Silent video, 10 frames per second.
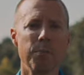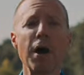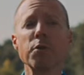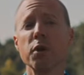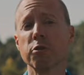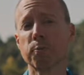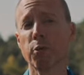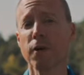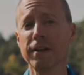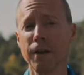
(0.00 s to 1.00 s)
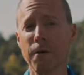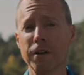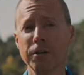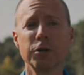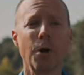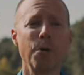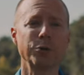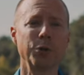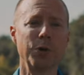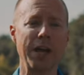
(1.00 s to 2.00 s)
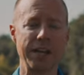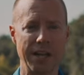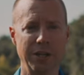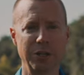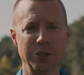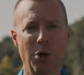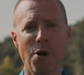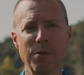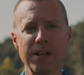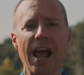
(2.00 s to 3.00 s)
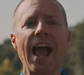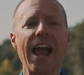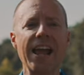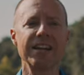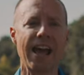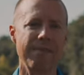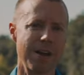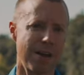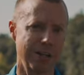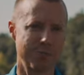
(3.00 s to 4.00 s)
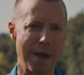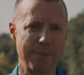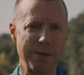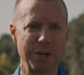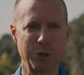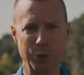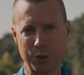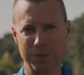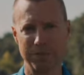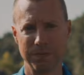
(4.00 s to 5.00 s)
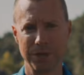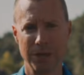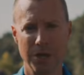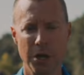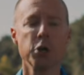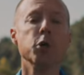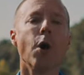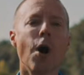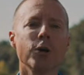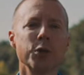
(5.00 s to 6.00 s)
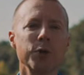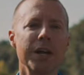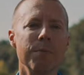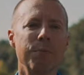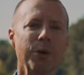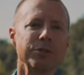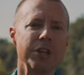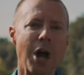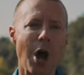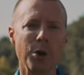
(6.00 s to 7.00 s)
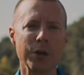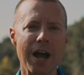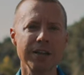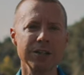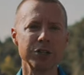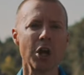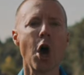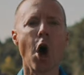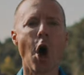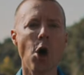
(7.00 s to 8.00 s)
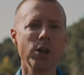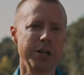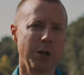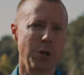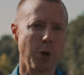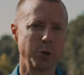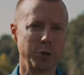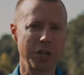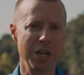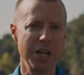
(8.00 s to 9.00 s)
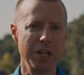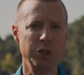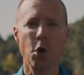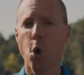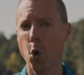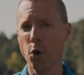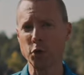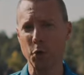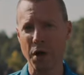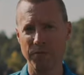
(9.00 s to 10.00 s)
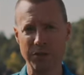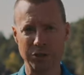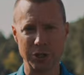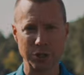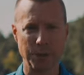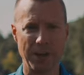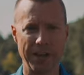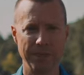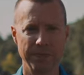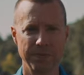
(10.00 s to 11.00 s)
but with preloaded coastal and inland Garmin and Navionics mapping included. You'll also get built-in auto guidance, all in a larger 10-inch or 12-inch display.